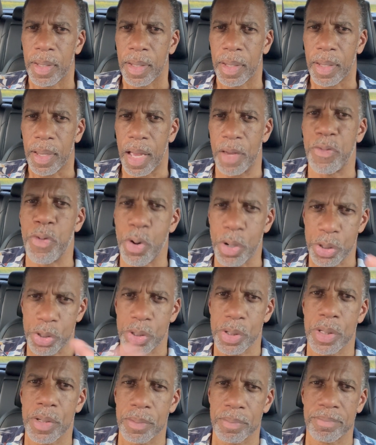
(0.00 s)
Hi, folks.
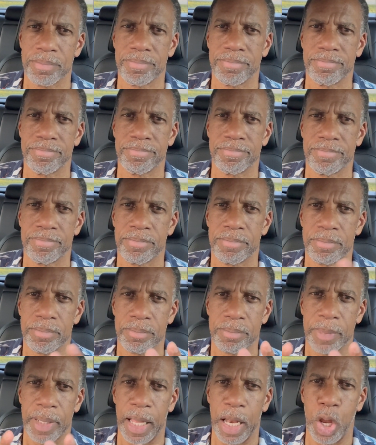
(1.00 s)

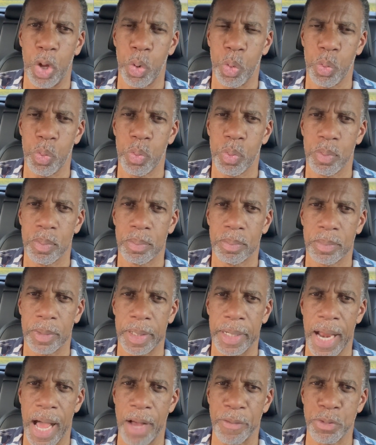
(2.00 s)
Hello.
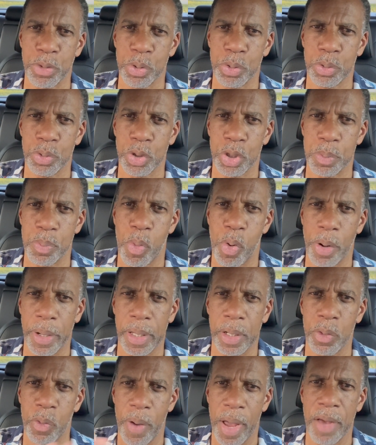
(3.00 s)
Good afternoon. Good
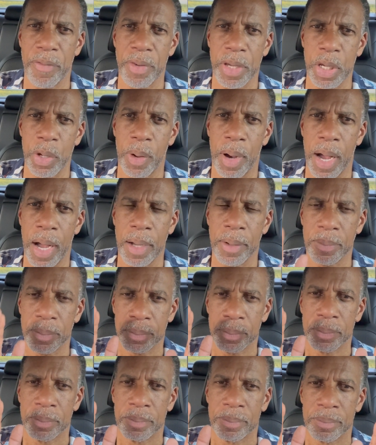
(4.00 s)
morning, wherever you are.
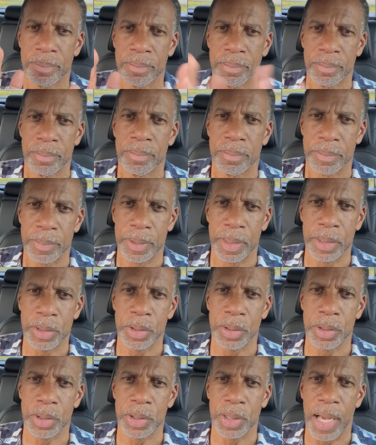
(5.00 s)
This
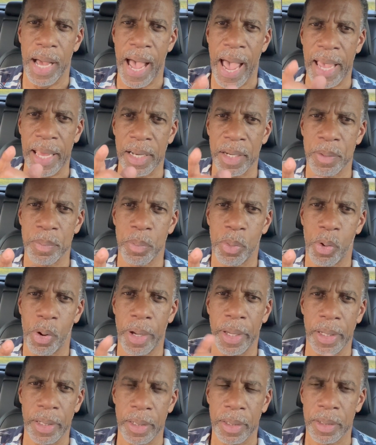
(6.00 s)
is your island
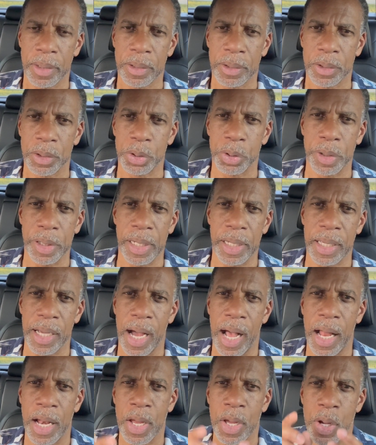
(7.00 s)
boy,
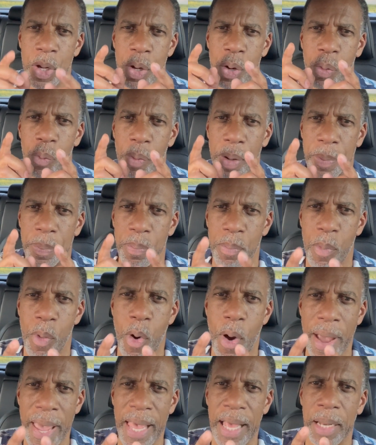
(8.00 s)
Trini with
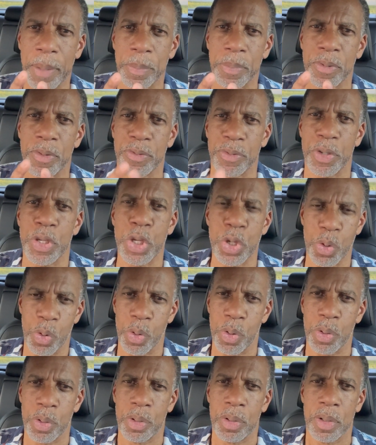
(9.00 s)
more help for you.
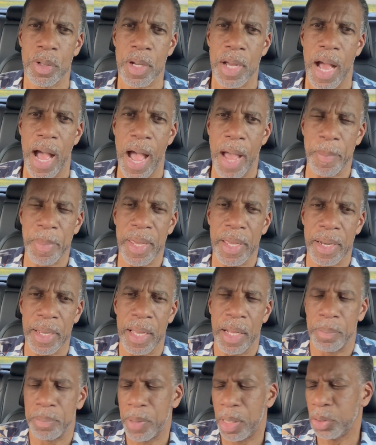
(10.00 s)
I'm here to
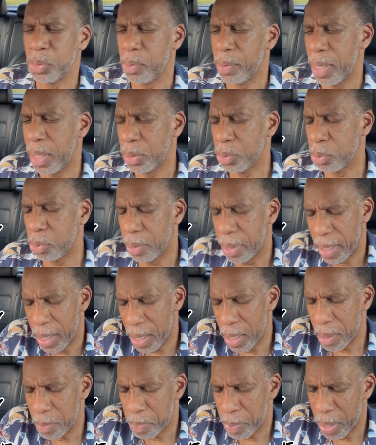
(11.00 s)
help. That's what I do.
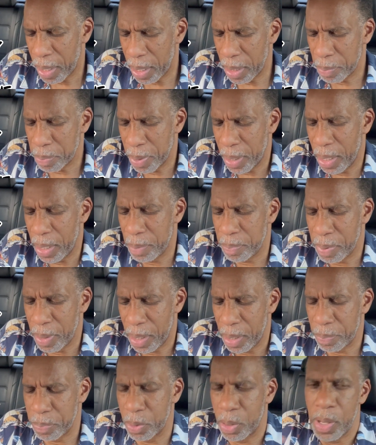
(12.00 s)
Help, help, help,
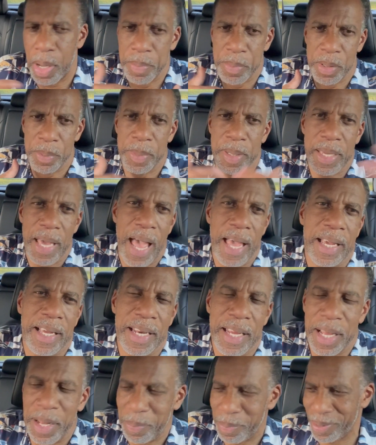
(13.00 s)
help. You come to me, I can
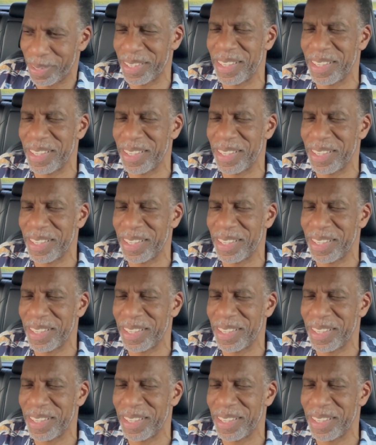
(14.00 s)
help.